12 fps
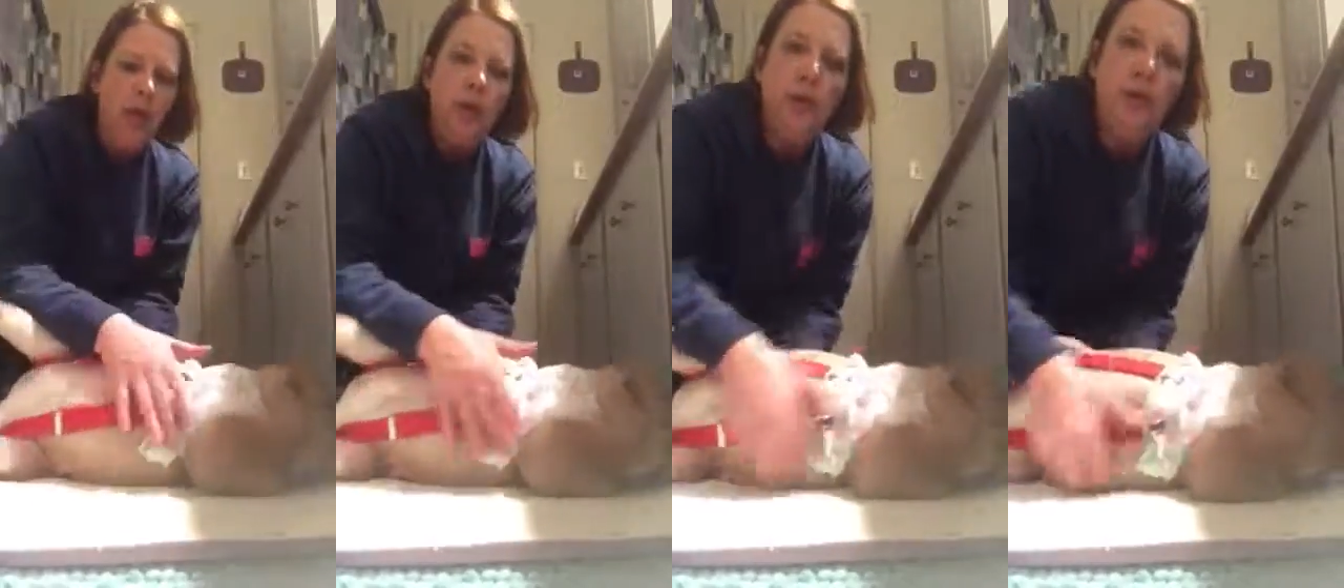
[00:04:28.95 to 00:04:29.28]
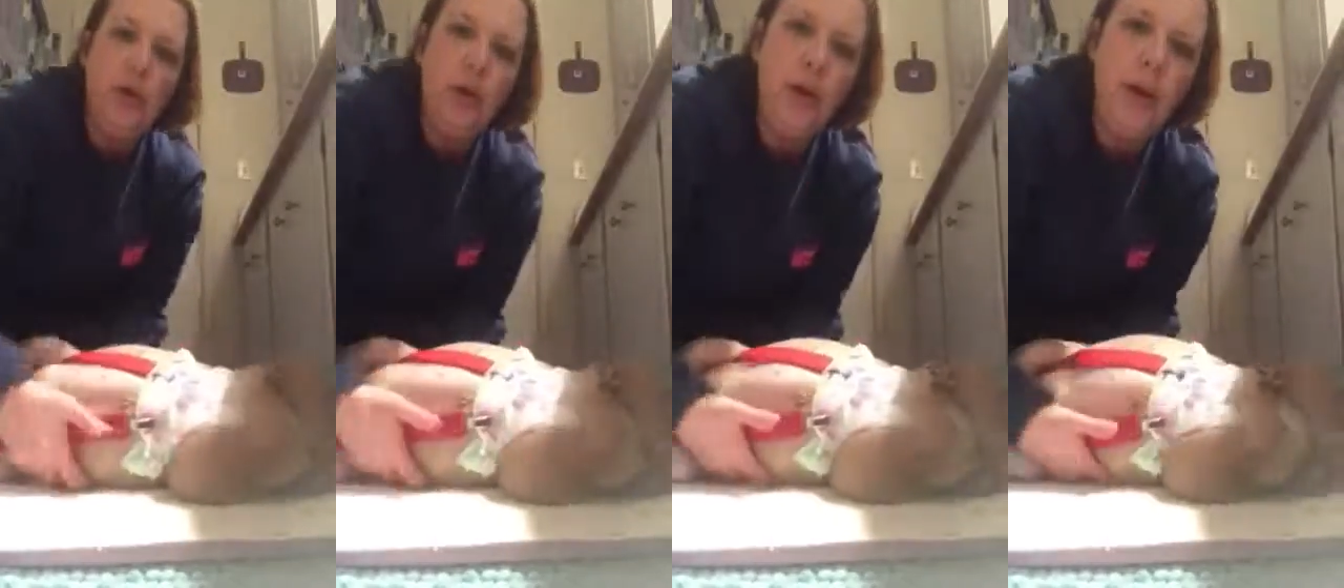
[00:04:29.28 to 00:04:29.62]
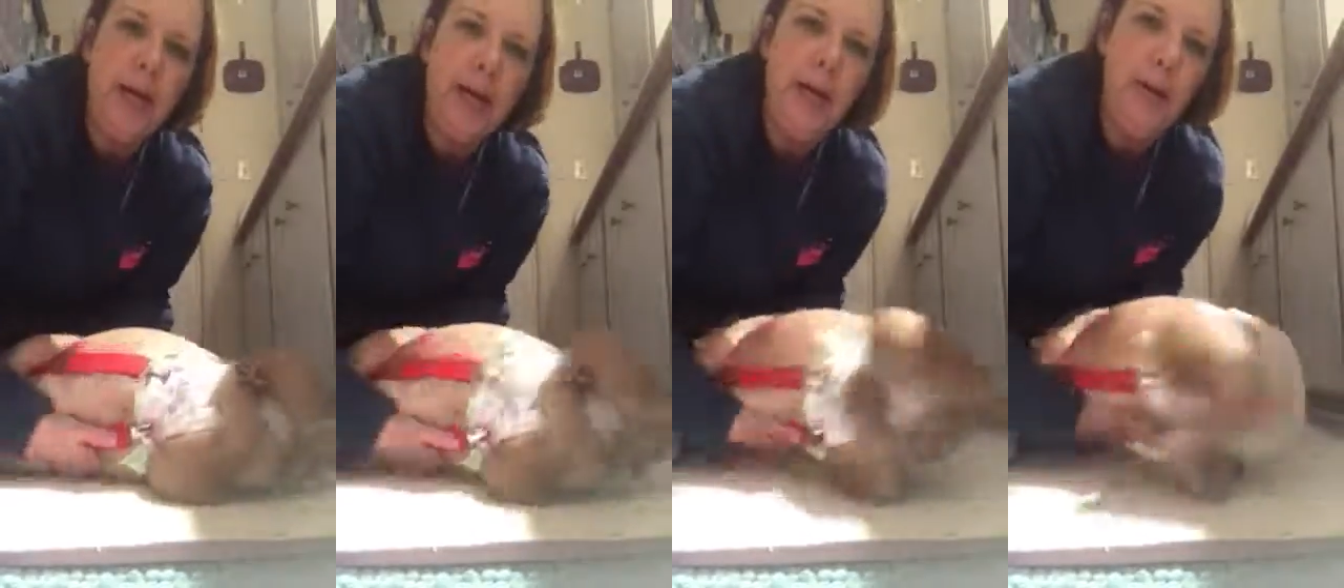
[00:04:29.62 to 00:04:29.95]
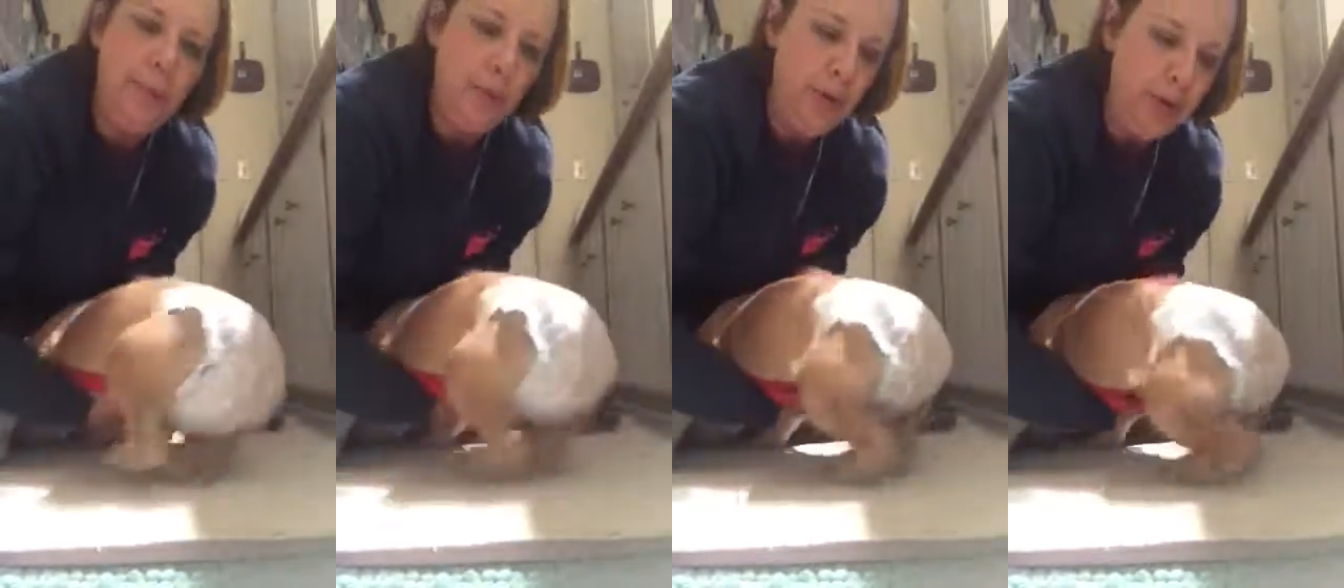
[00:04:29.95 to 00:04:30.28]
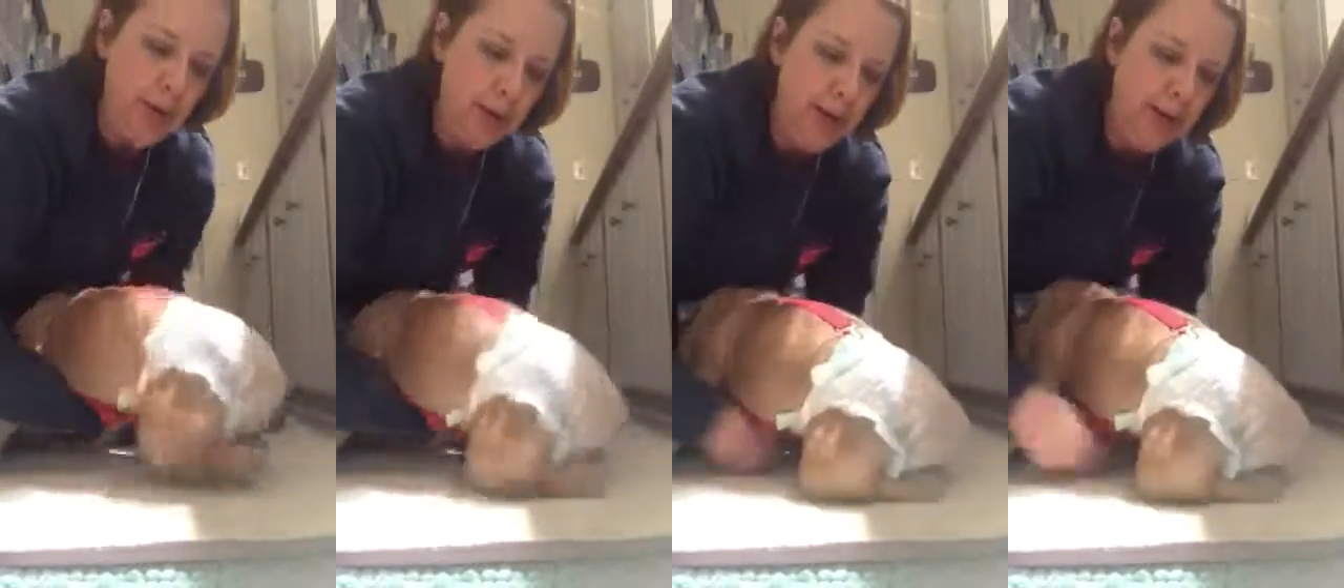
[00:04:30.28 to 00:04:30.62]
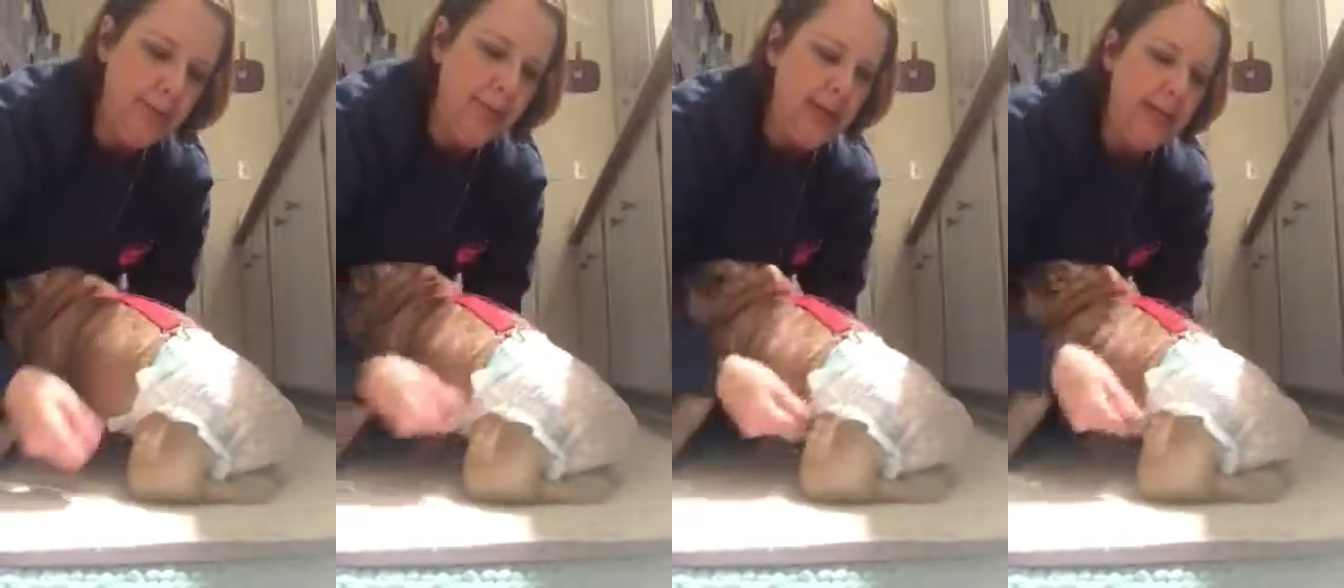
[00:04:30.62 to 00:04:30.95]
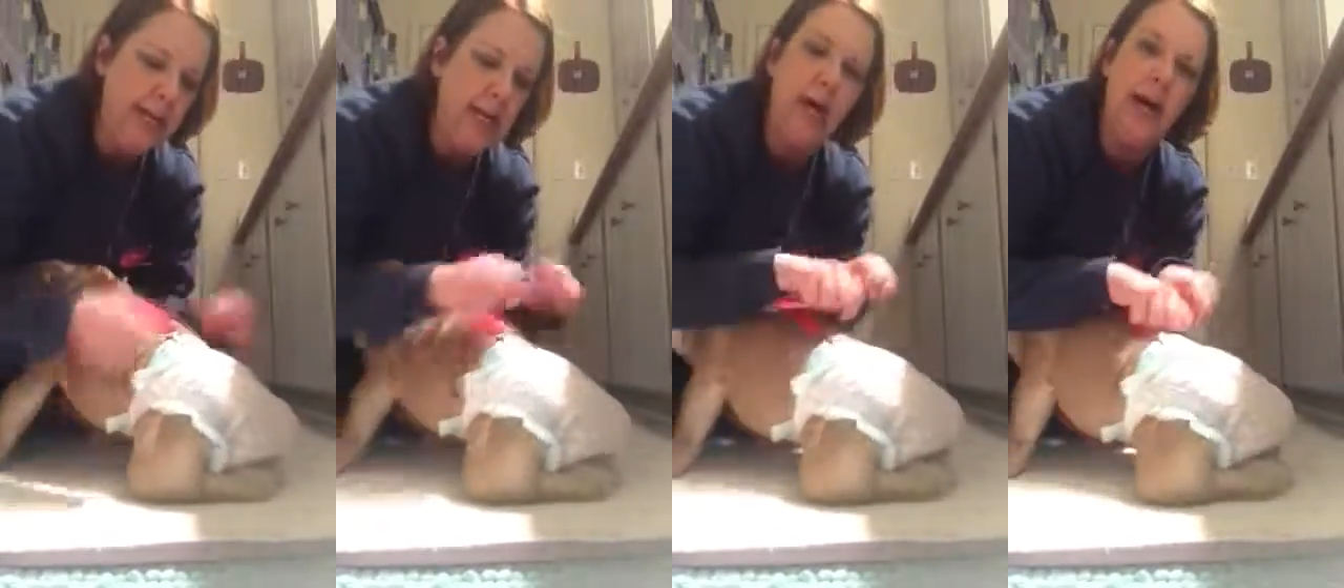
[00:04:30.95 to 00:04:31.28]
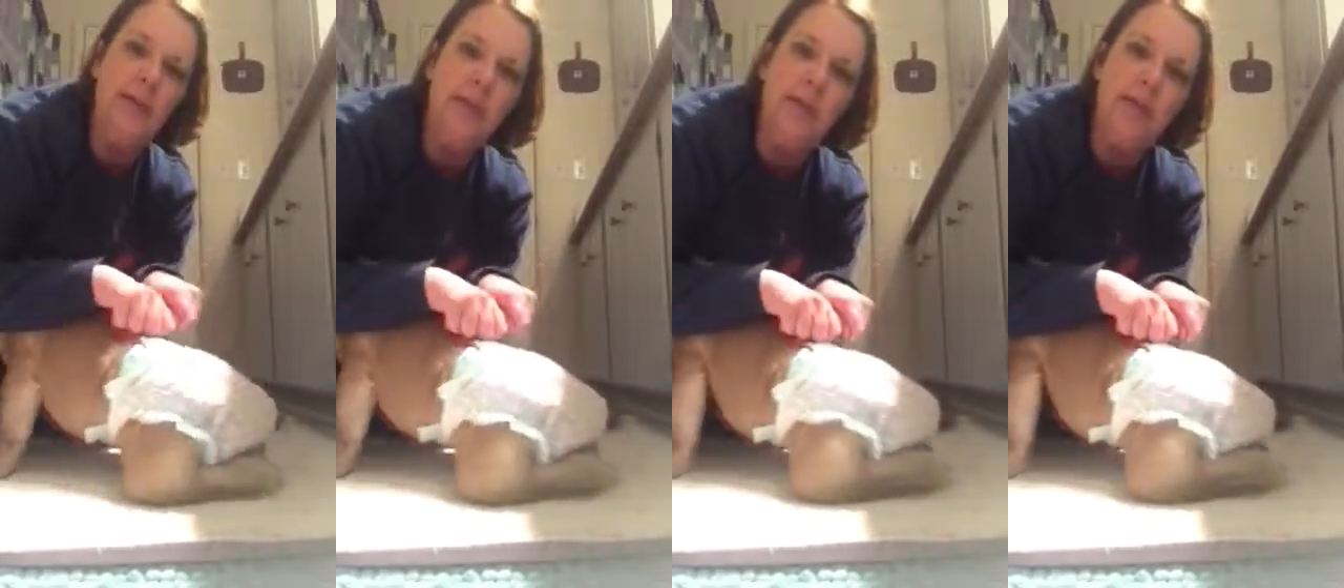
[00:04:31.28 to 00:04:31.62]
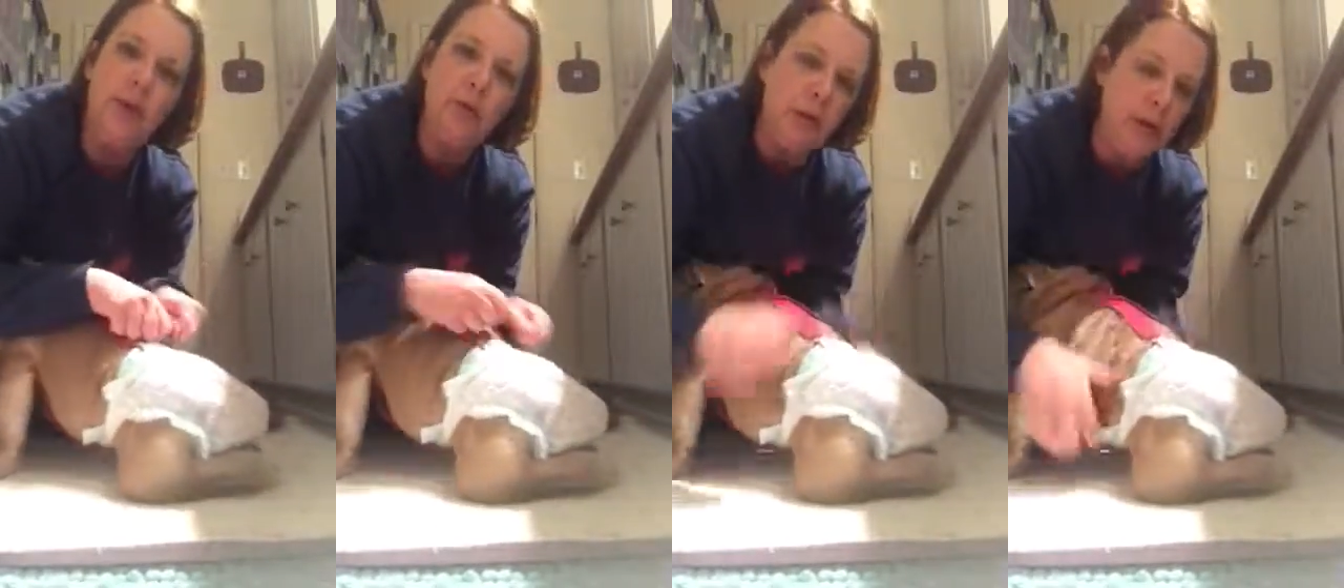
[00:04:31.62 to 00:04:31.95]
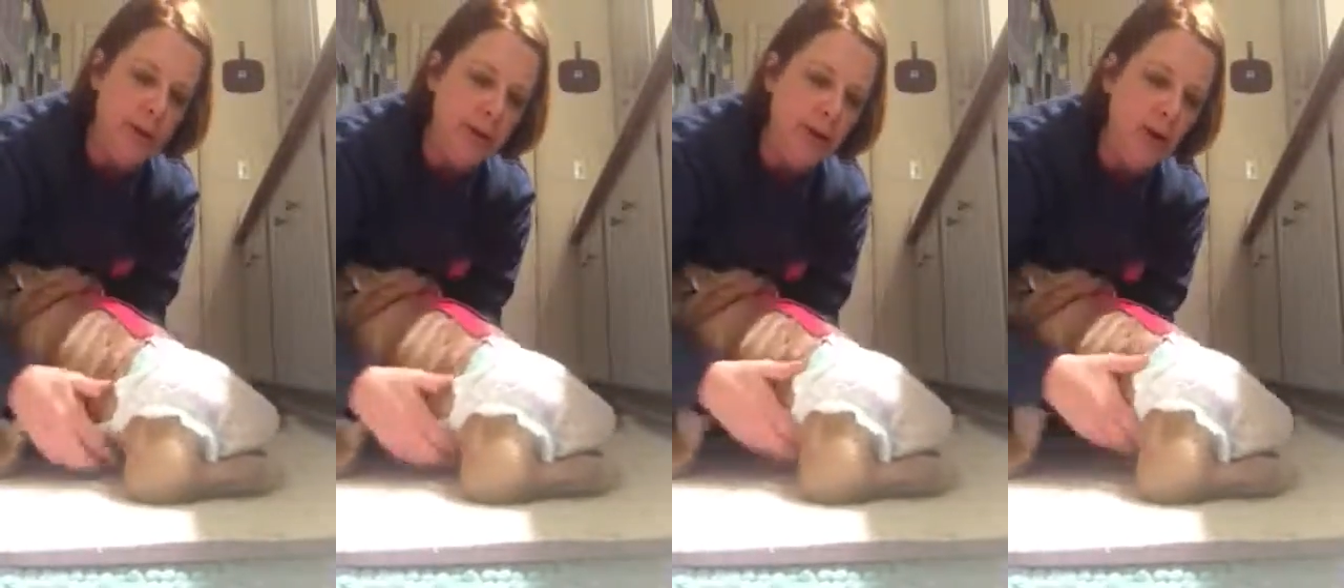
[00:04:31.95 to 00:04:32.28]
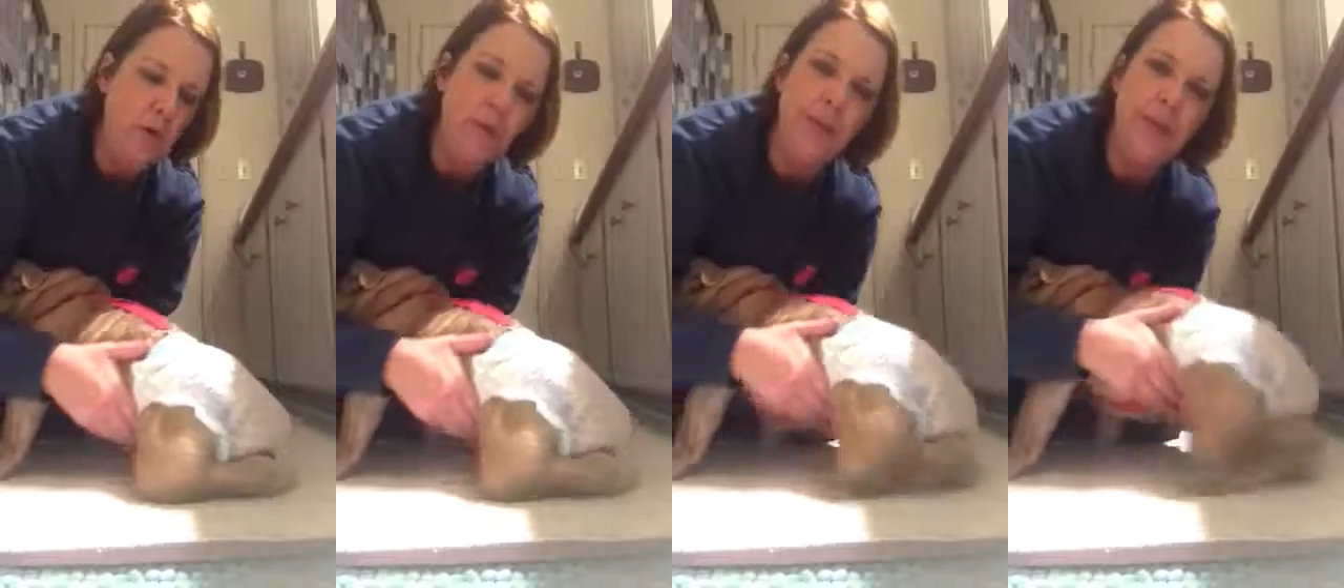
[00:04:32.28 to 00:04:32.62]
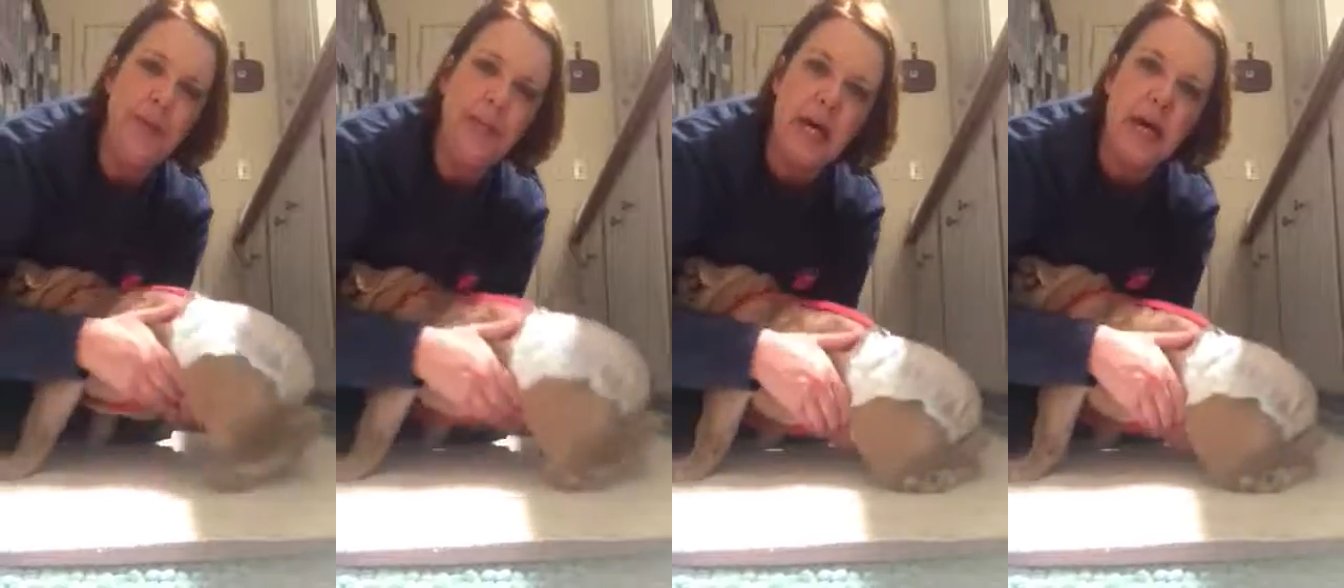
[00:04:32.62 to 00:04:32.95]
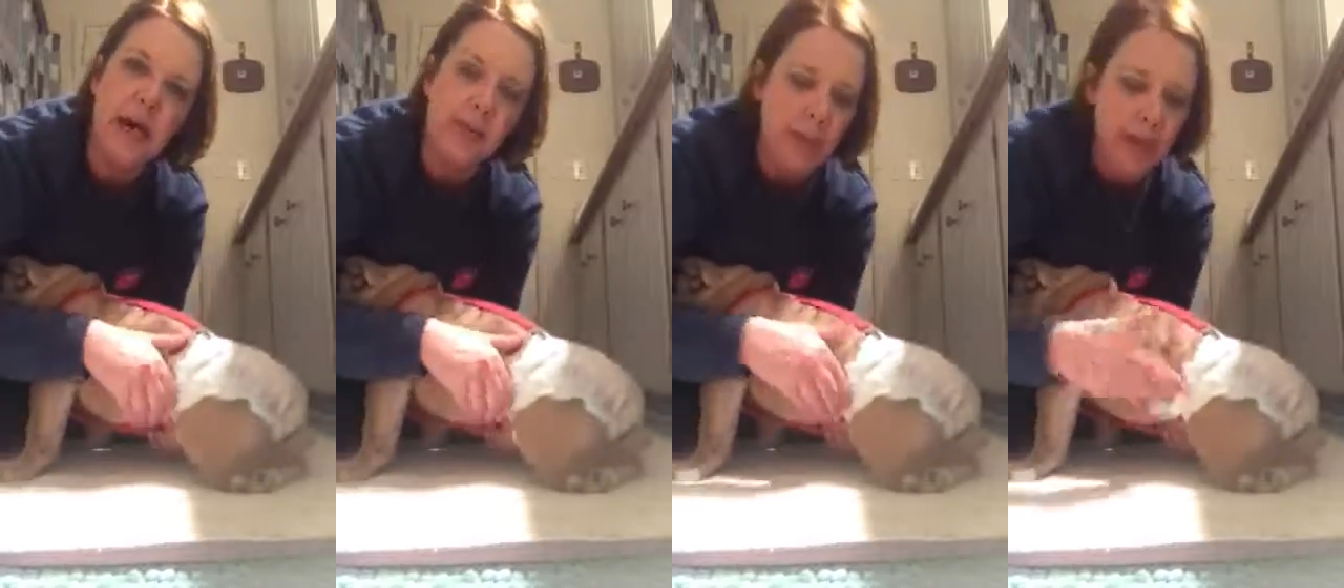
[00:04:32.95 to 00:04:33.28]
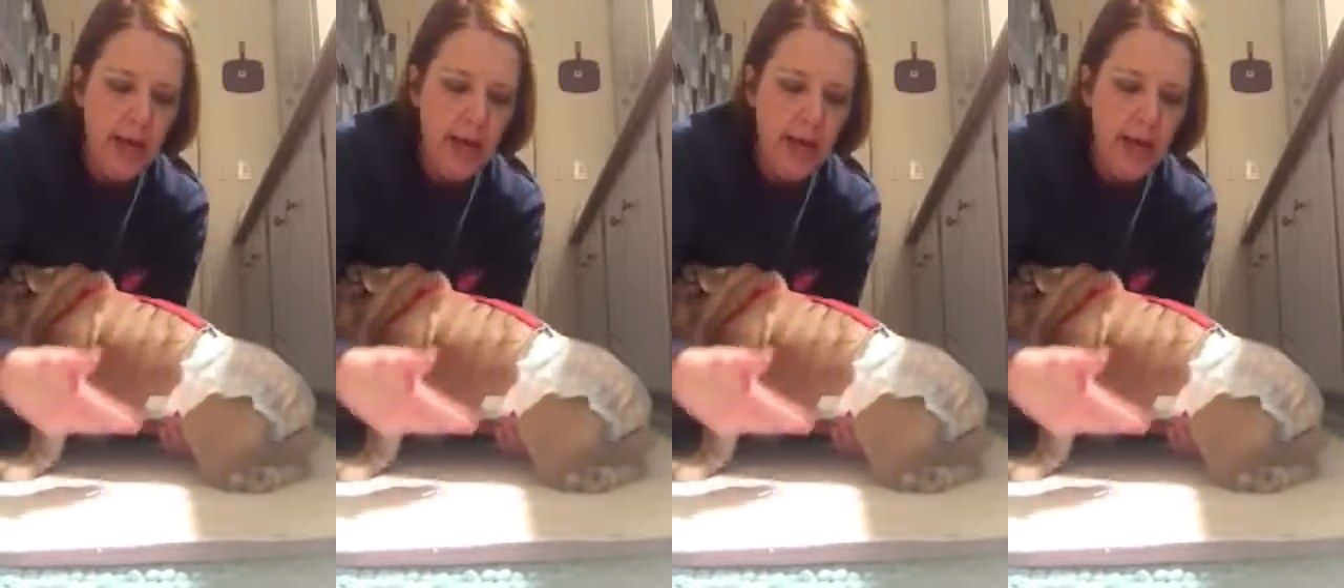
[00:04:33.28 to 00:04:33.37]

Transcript: you could go ahead and put it on at that time and Velcro it over at the top.